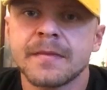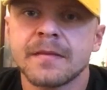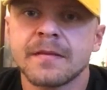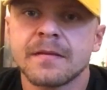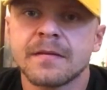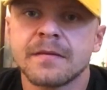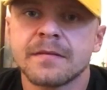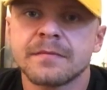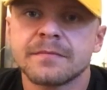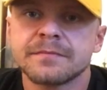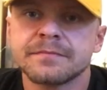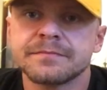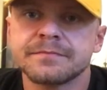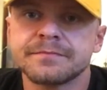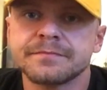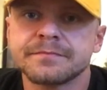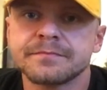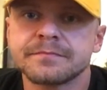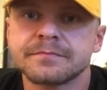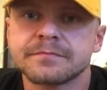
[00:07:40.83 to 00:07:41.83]

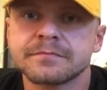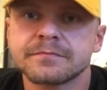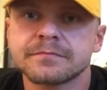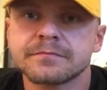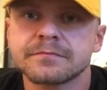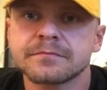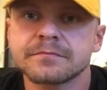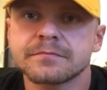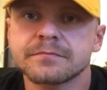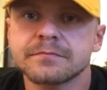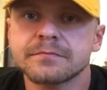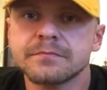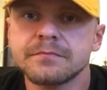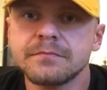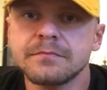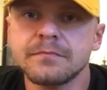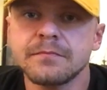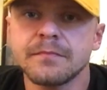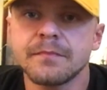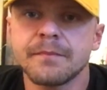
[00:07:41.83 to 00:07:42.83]

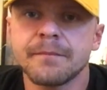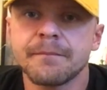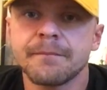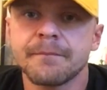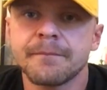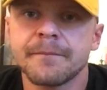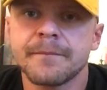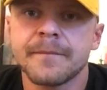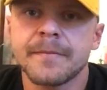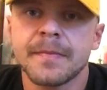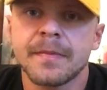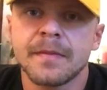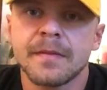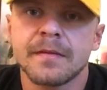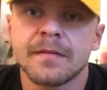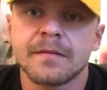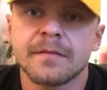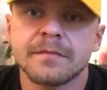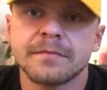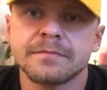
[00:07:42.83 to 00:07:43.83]

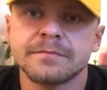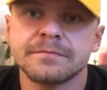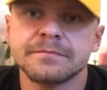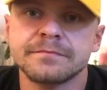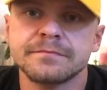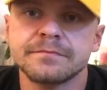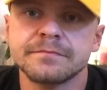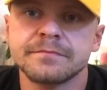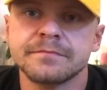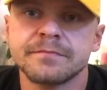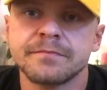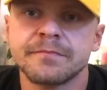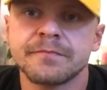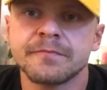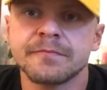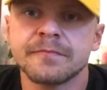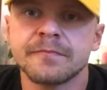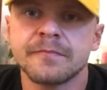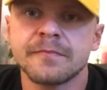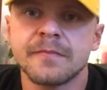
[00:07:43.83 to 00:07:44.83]

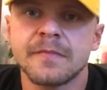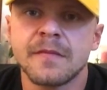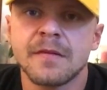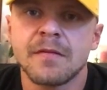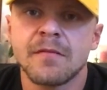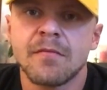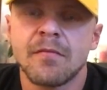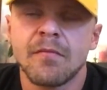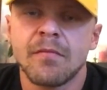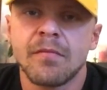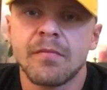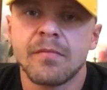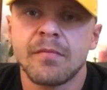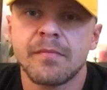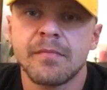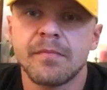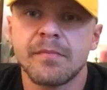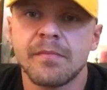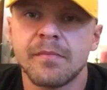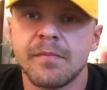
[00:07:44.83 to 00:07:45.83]

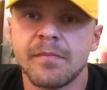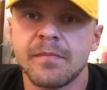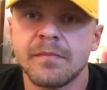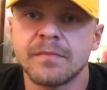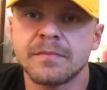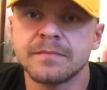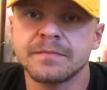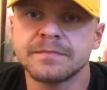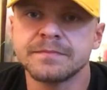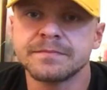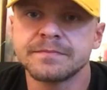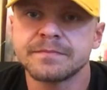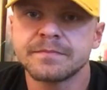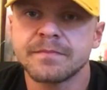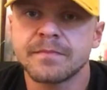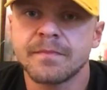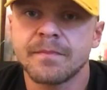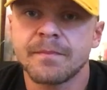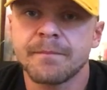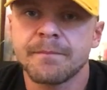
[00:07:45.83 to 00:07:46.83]

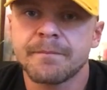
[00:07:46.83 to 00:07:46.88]
The person shown says nothing.